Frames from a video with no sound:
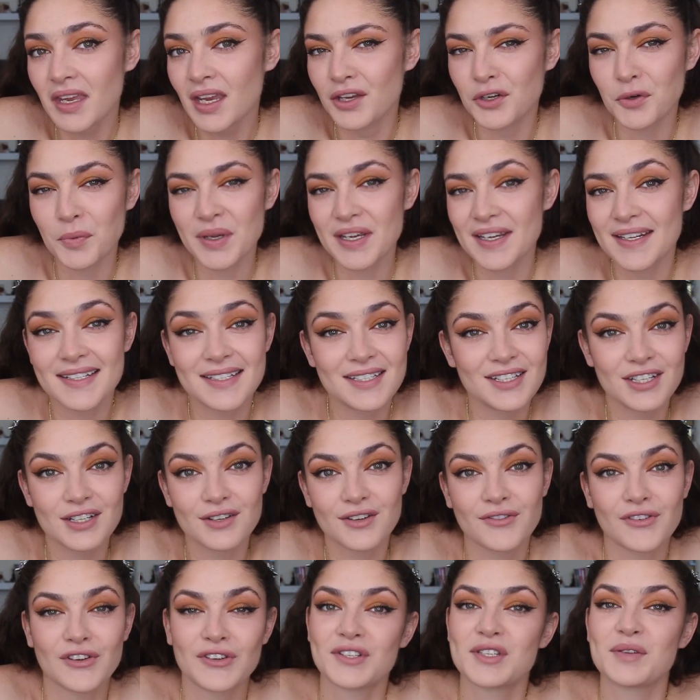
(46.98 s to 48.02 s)
it'll be easier
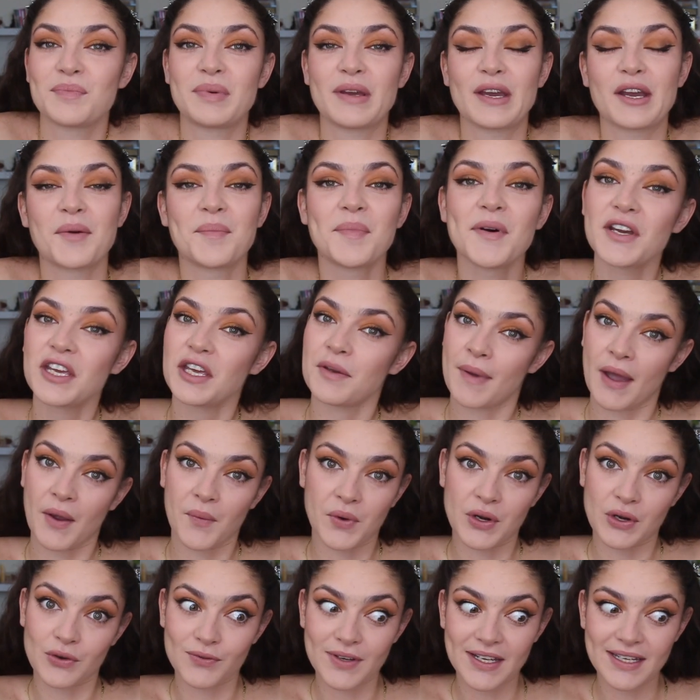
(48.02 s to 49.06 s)
for you to pick a book you might
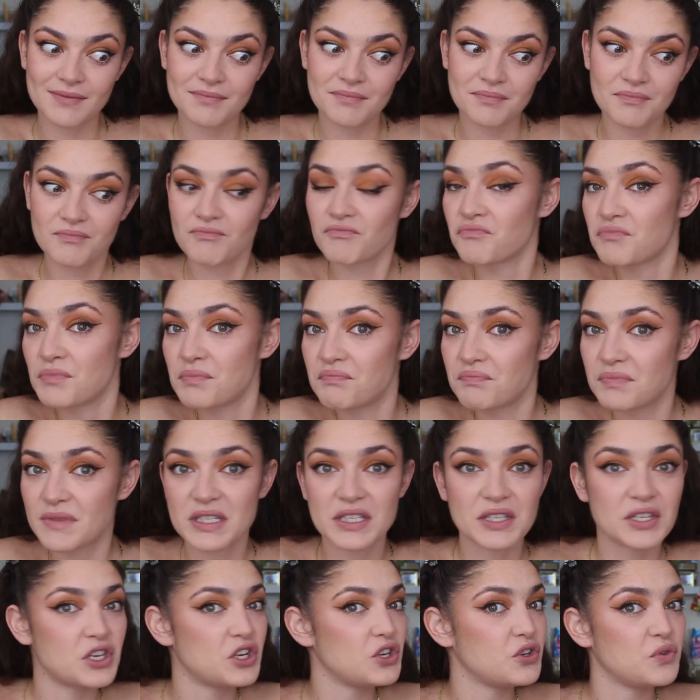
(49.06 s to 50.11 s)
want to read. It's
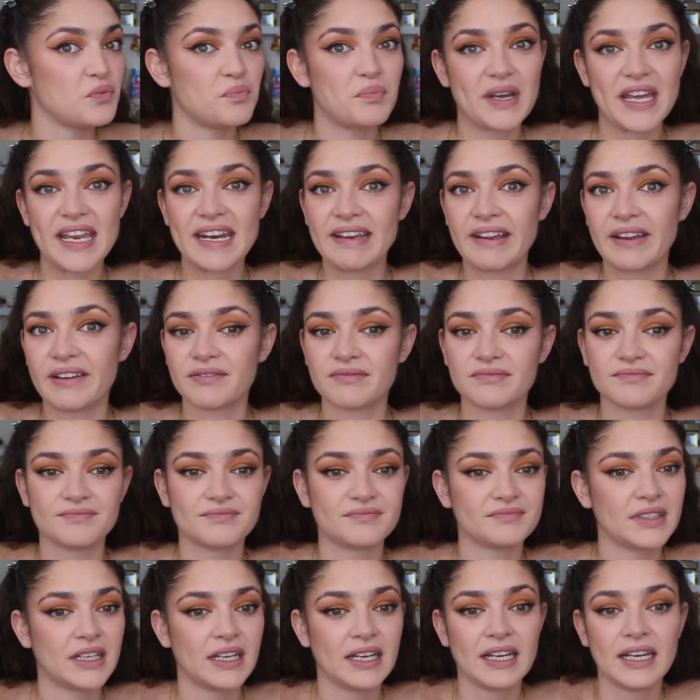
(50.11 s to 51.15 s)
the new beginning.
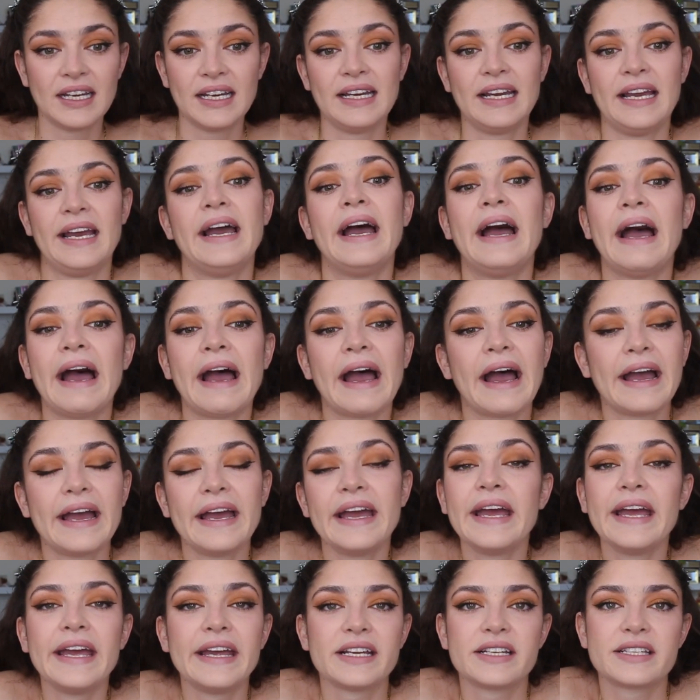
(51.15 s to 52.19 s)

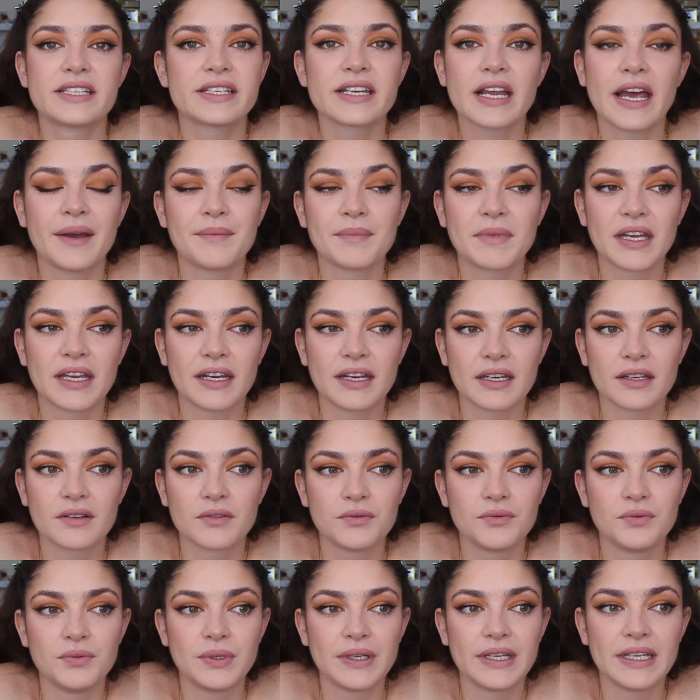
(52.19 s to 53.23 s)
It's, I'm kidding.
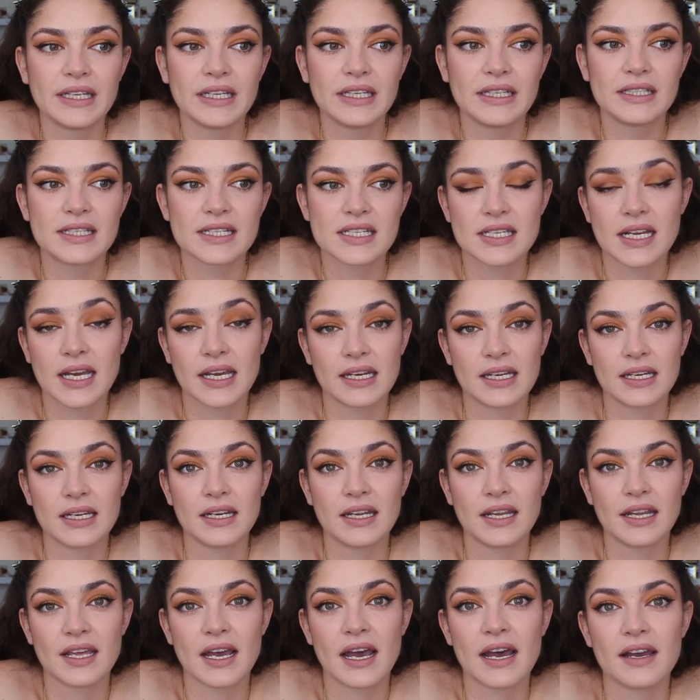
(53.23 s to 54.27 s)
We decided
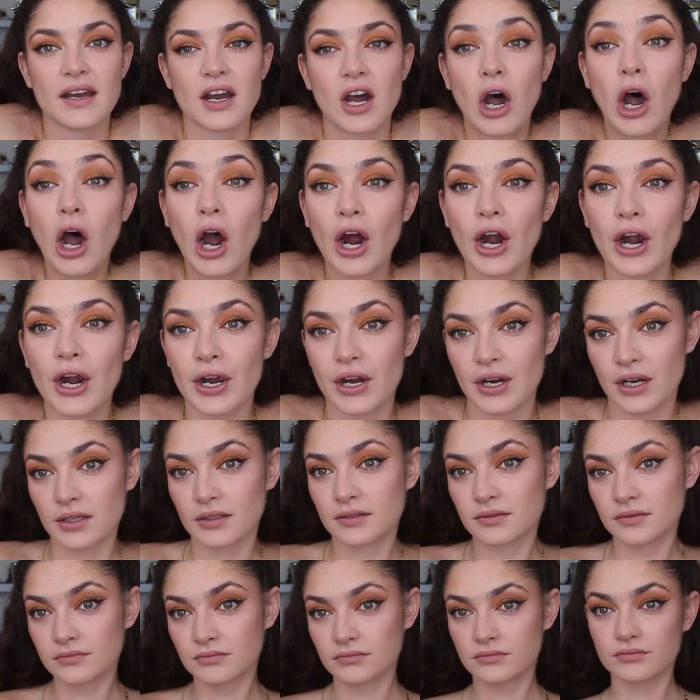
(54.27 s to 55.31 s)
that our
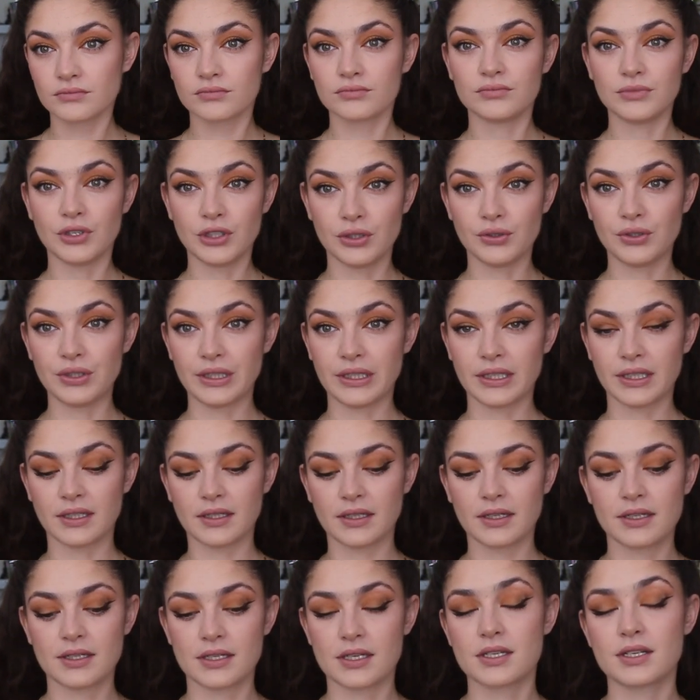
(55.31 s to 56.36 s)
new year
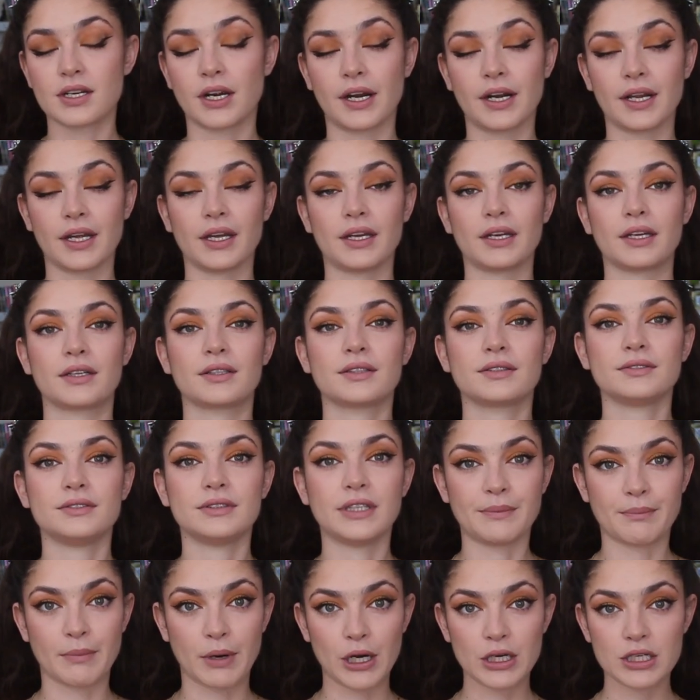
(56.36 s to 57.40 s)
is starting
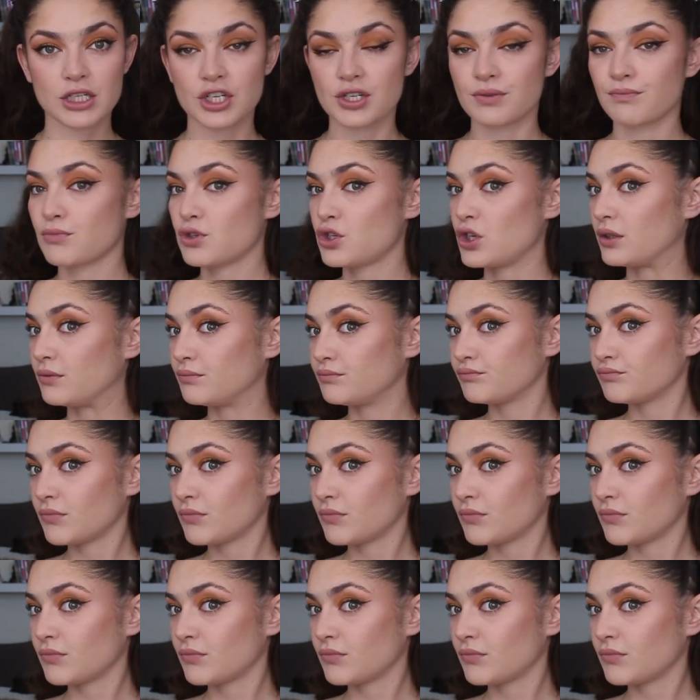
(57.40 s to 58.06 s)
in March, so.